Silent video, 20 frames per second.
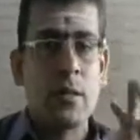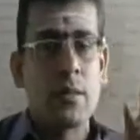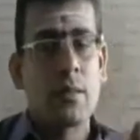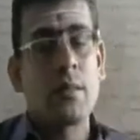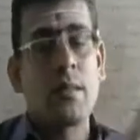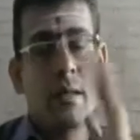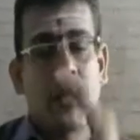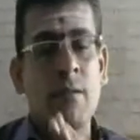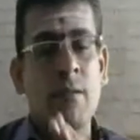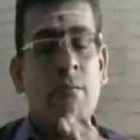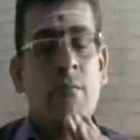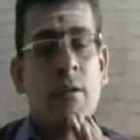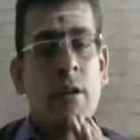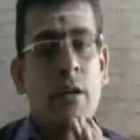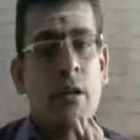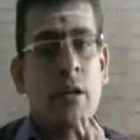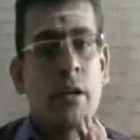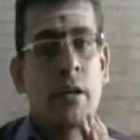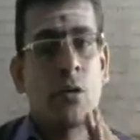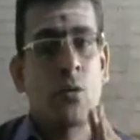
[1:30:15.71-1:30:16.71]
then we'll
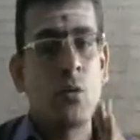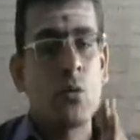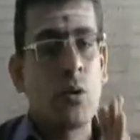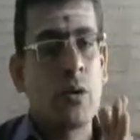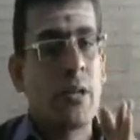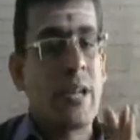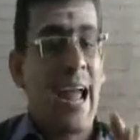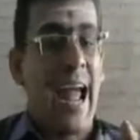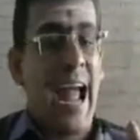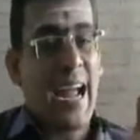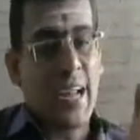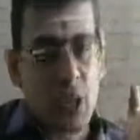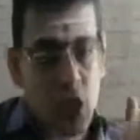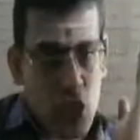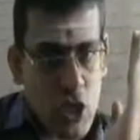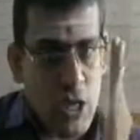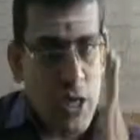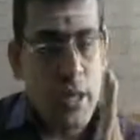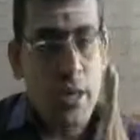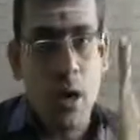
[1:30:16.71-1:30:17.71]
try to do it
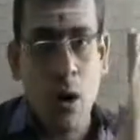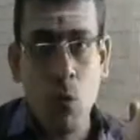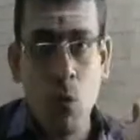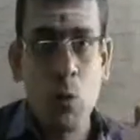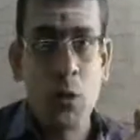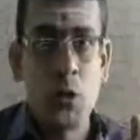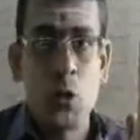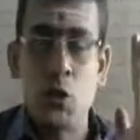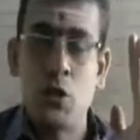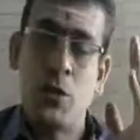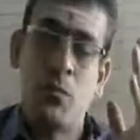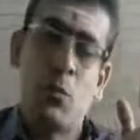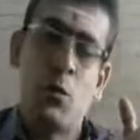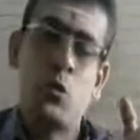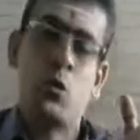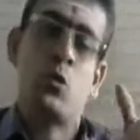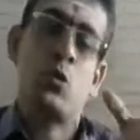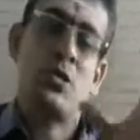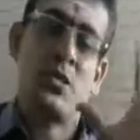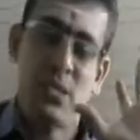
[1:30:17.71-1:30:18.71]
actually how we should
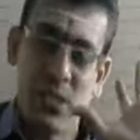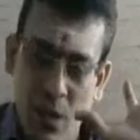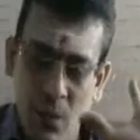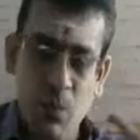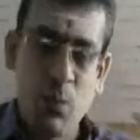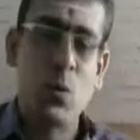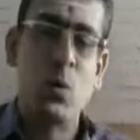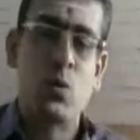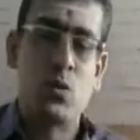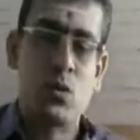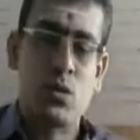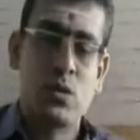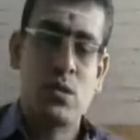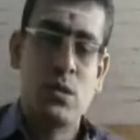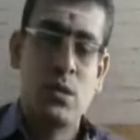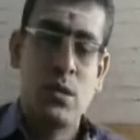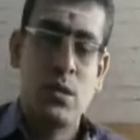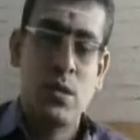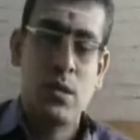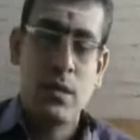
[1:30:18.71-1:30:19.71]
suppose to do. So suppose
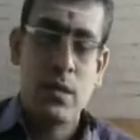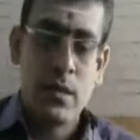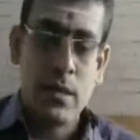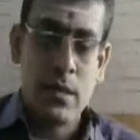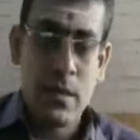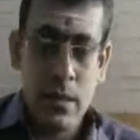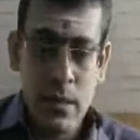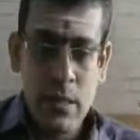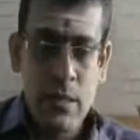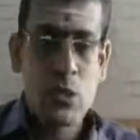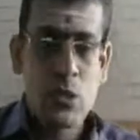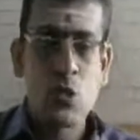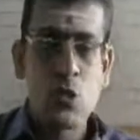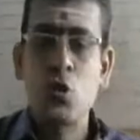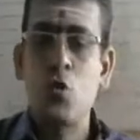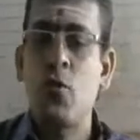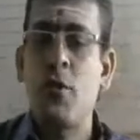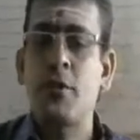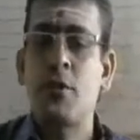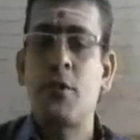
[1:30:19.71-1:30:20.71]
in this
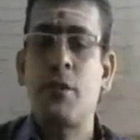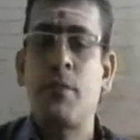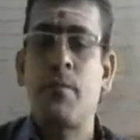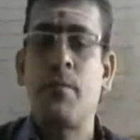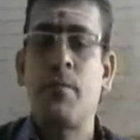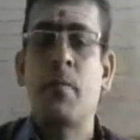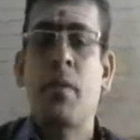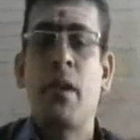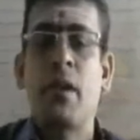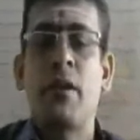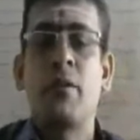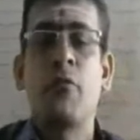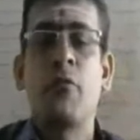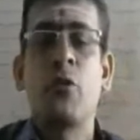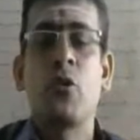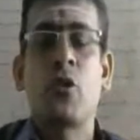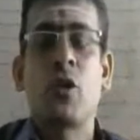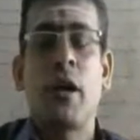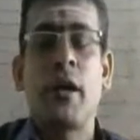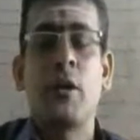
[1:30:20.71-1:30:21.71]
situation, if
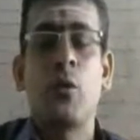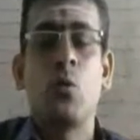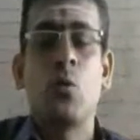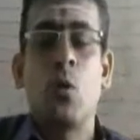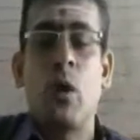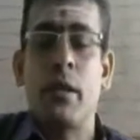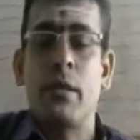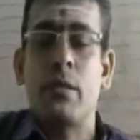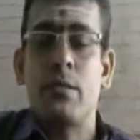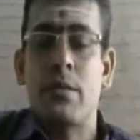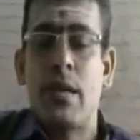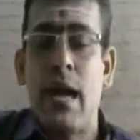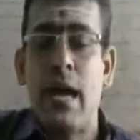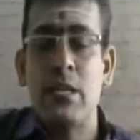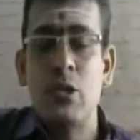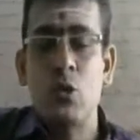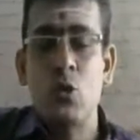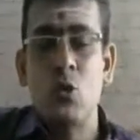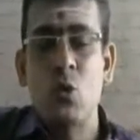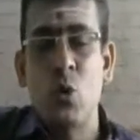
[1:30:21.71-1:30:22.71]
you try to do like this,
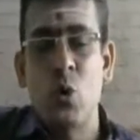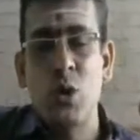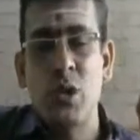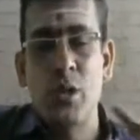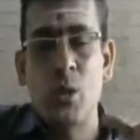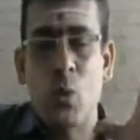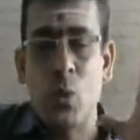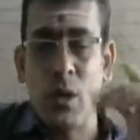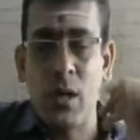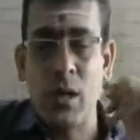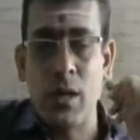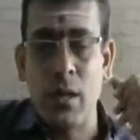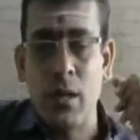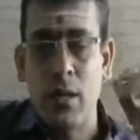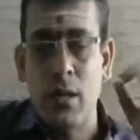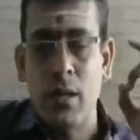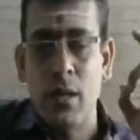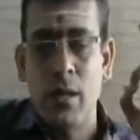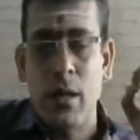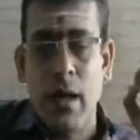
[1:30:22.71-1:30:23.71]
as you know the total,
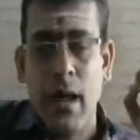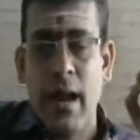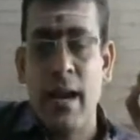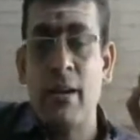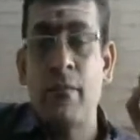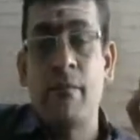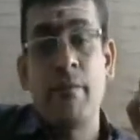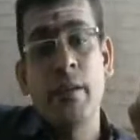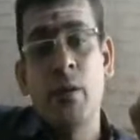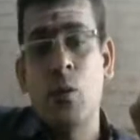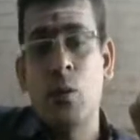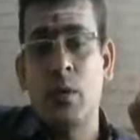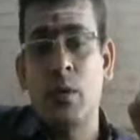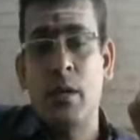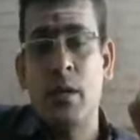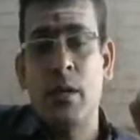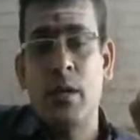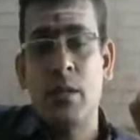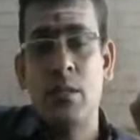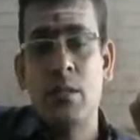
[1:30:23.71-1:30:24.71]
and we know
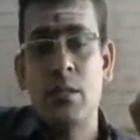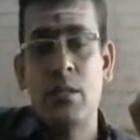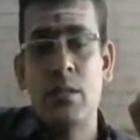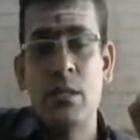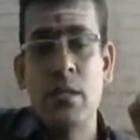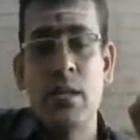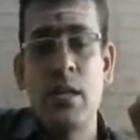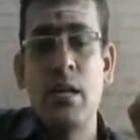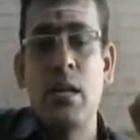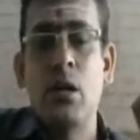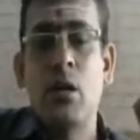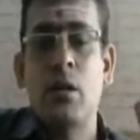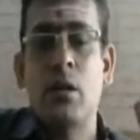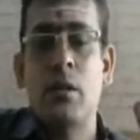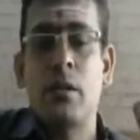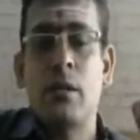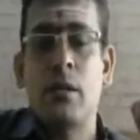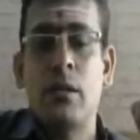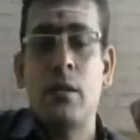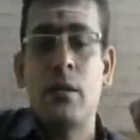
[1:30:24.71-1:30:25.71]
that skilled are
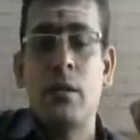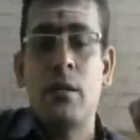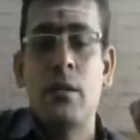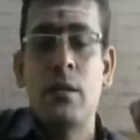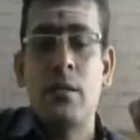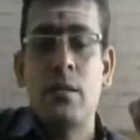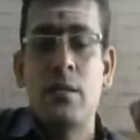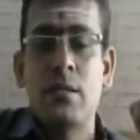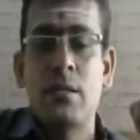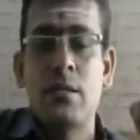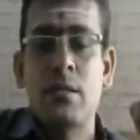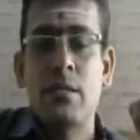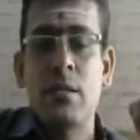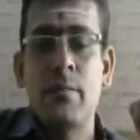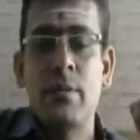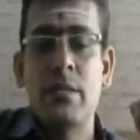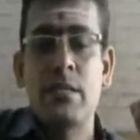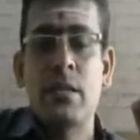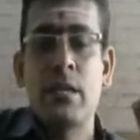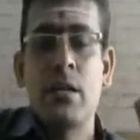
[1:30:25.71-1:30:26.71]
there,
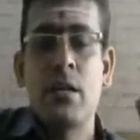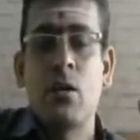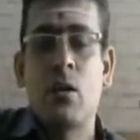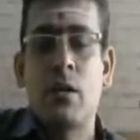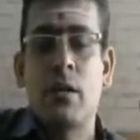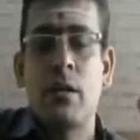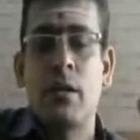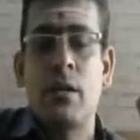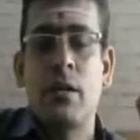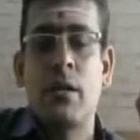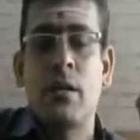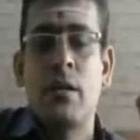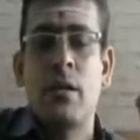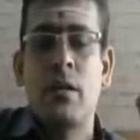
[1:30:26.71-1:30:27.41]
semi-skilled are there,